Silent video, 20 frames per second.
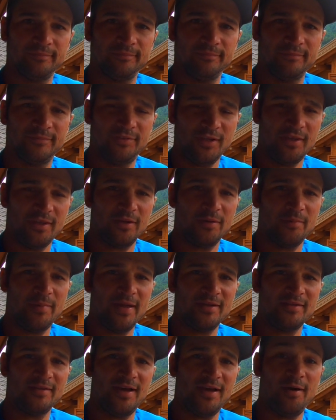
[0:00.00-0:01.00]
say the
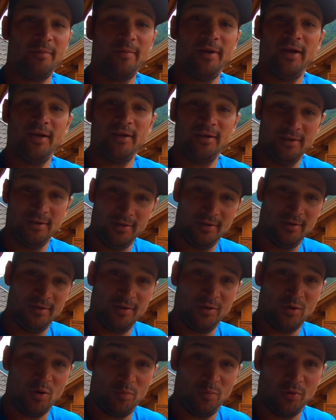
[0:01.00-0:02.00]
commands now, my
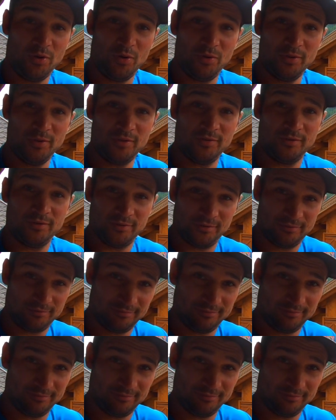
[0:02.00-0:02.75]
GoPro is